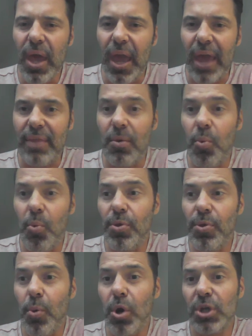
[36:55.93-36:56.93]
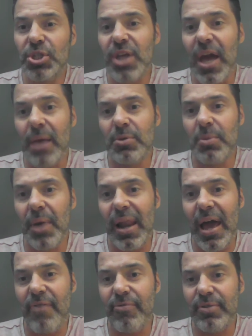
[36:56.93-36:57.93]
And the worst times in my
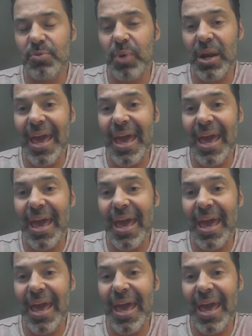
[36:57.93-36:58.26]
life was when